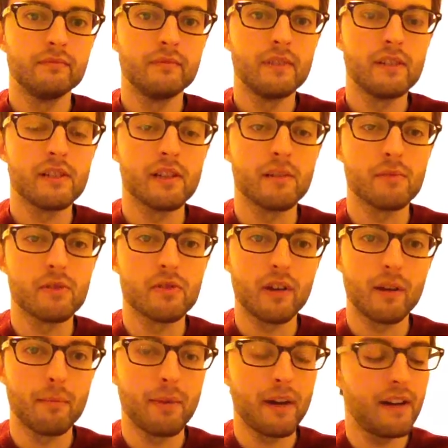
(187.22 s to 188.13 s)
Same
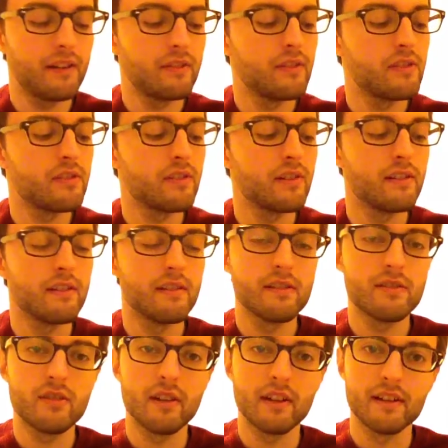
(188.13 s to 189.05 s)
string pattern,
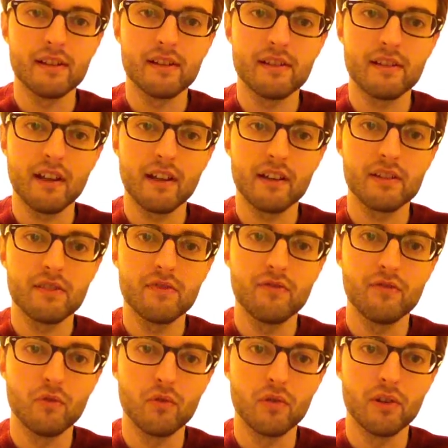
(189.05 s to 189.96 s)
string 6,
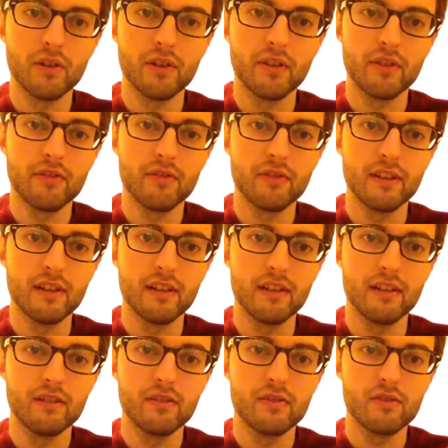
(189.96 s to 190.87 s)
4,
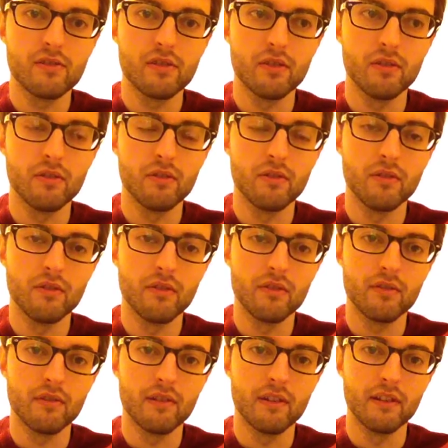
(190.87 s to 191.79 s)
3, 2,
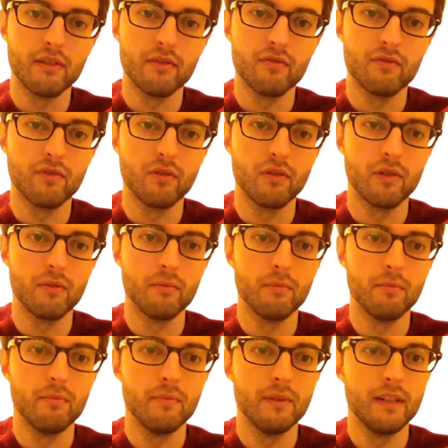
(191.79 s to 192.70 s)
3,
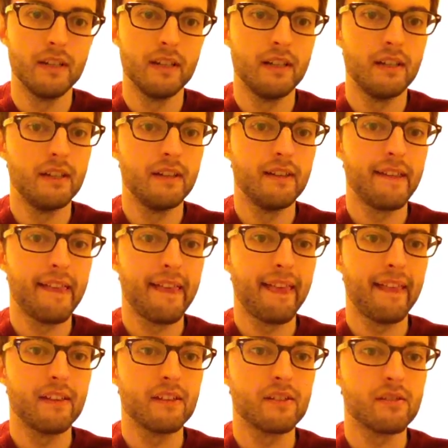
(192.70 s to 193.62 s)

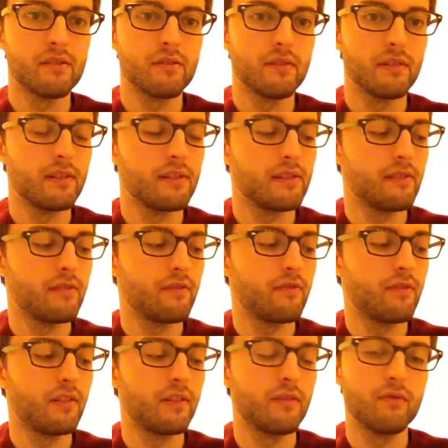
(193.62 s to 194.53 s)
4. So there's the
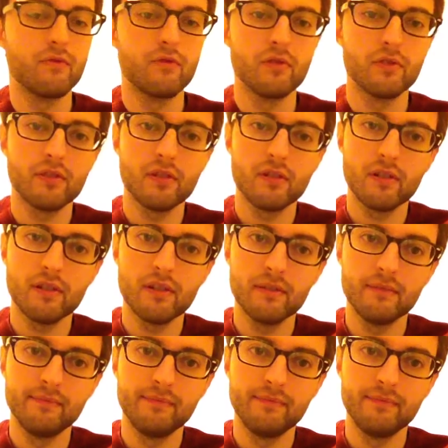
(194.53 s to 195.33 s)
3rd and 4th chord.